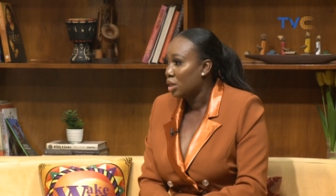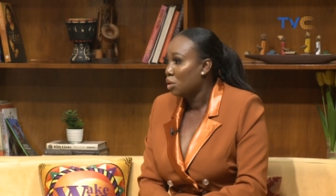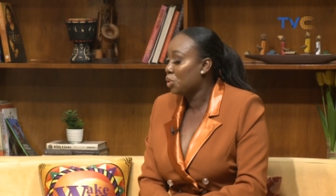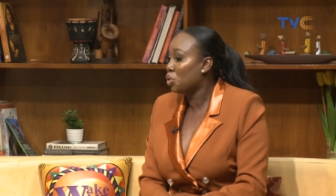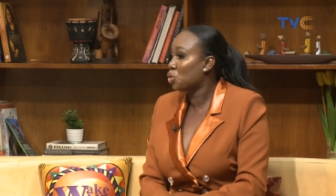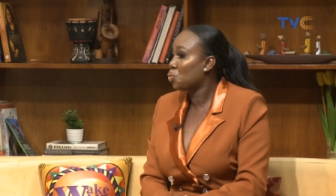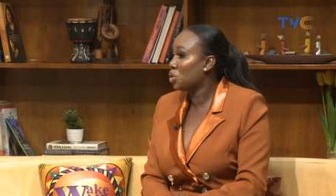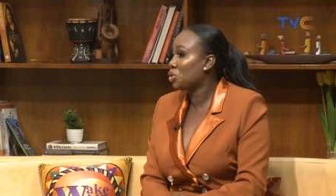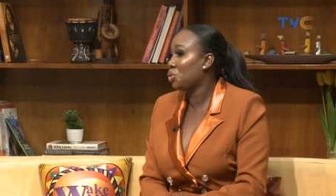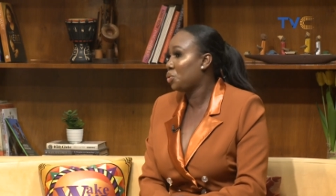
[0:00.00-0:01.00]
Hmm. Because
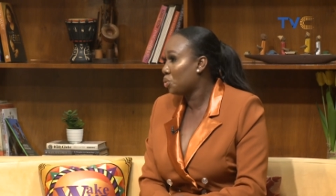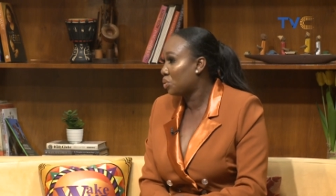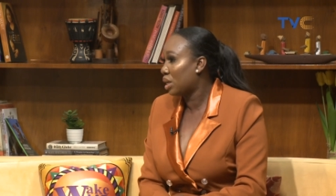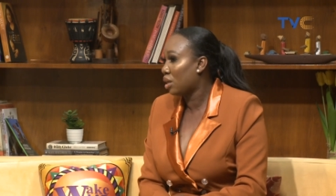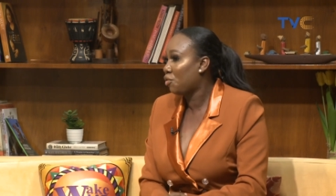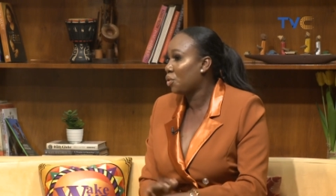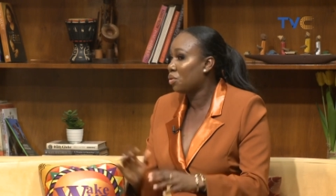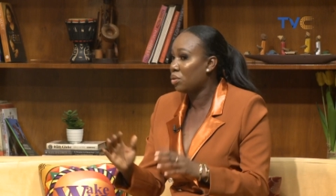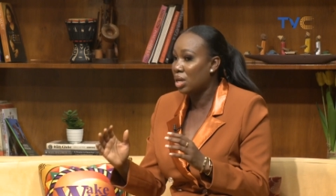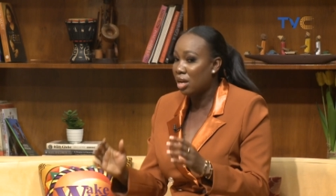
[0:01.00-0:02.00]
once you do that, if you
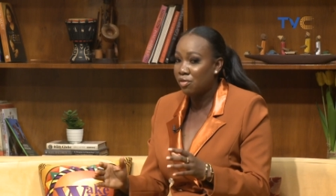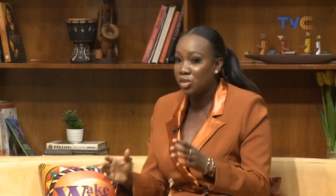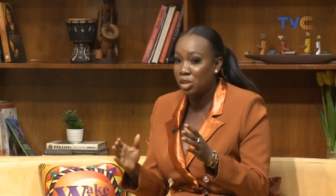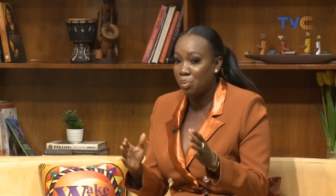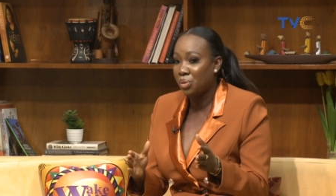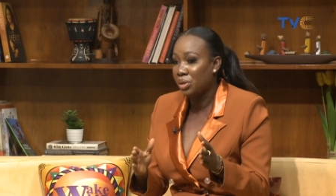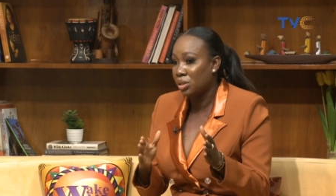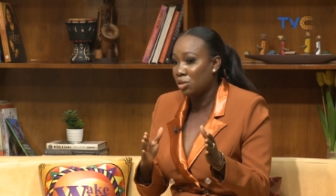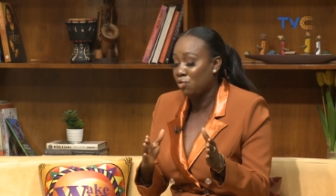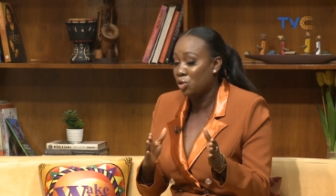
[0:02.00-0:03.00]
don't have separate,
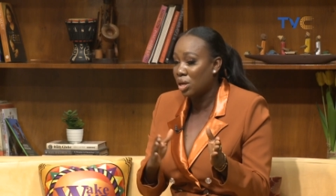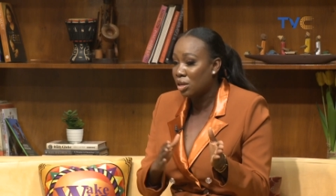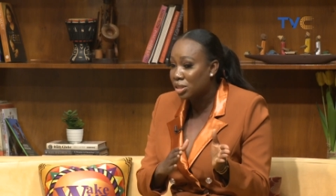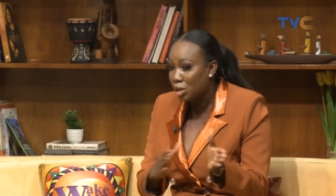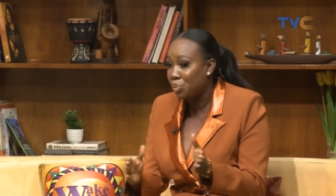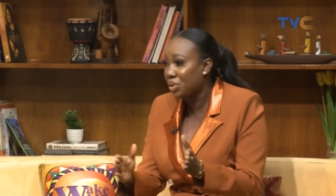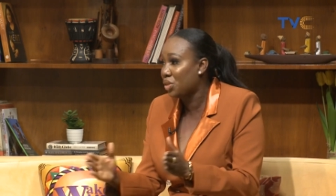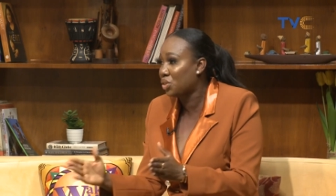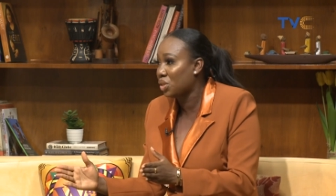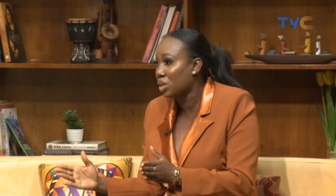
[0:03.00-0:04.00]
if you don't separate
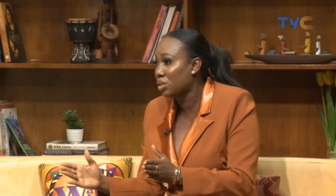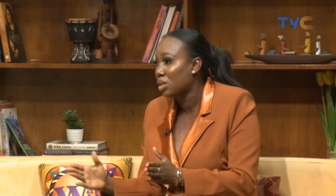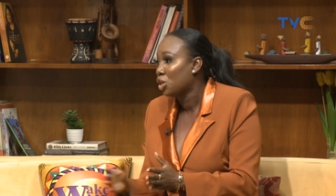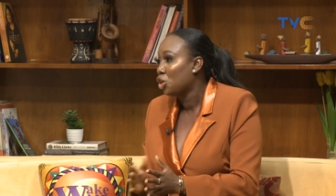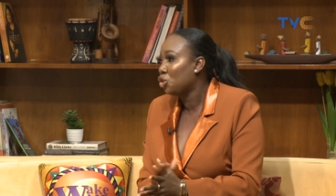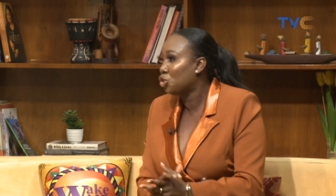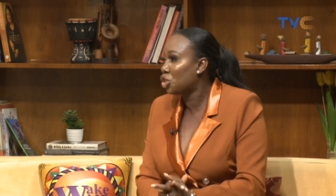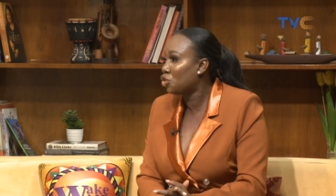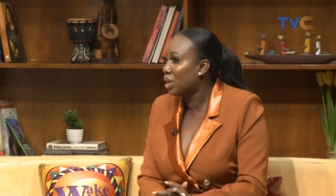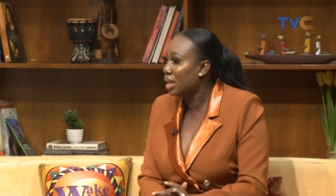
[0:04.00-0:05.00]
these things, you
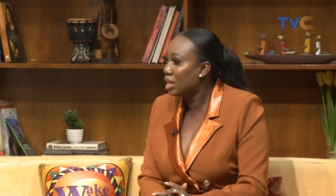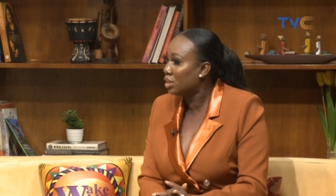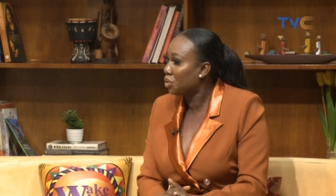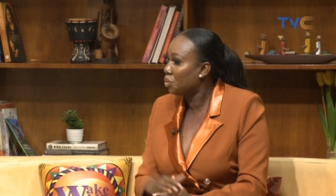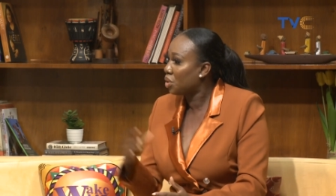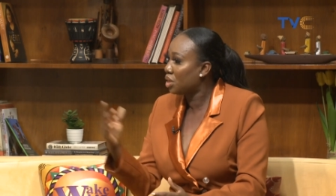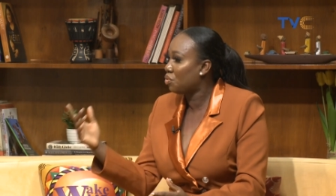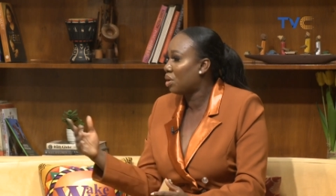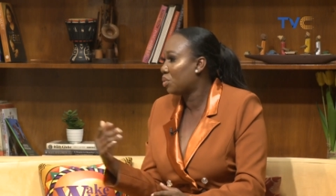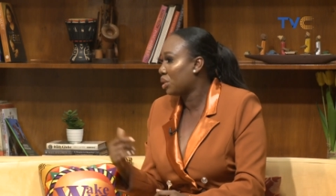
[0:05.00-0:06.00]
just realize that you're working
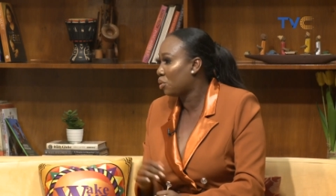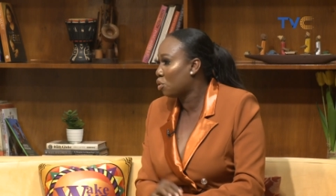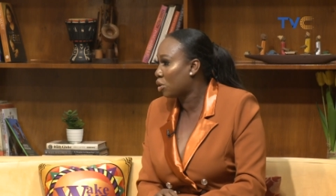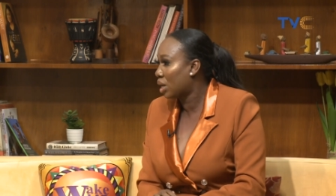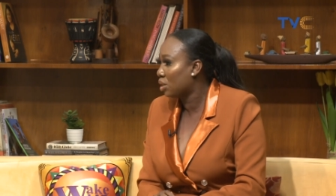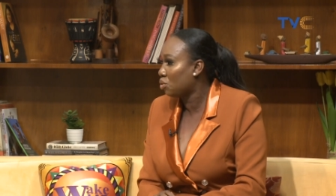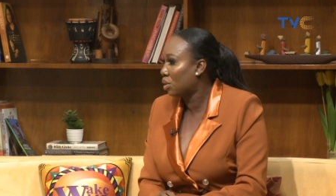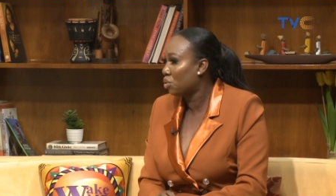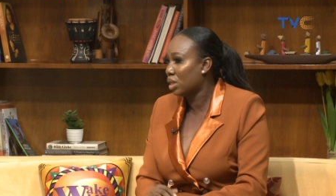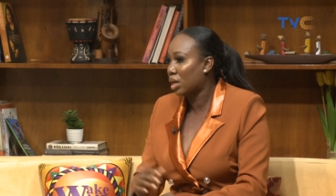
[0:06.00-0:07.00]
around the clock and you are
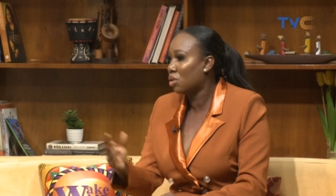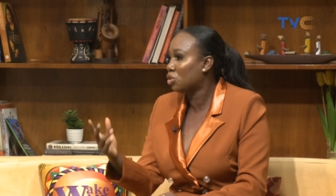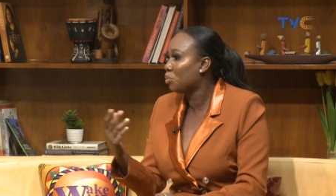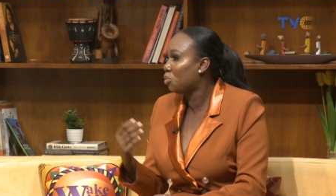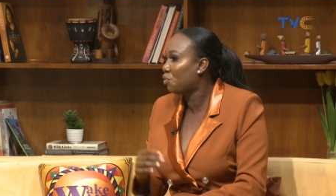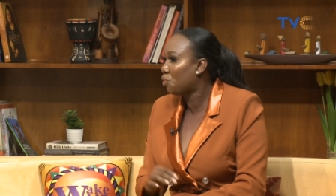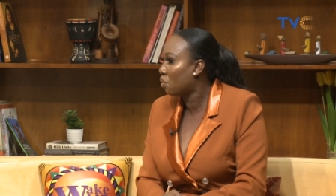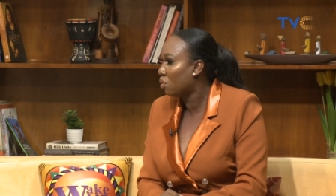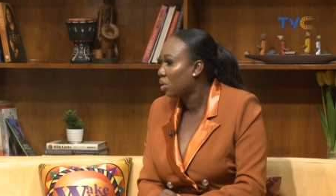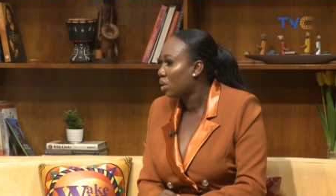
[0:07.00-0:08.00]
not accountable for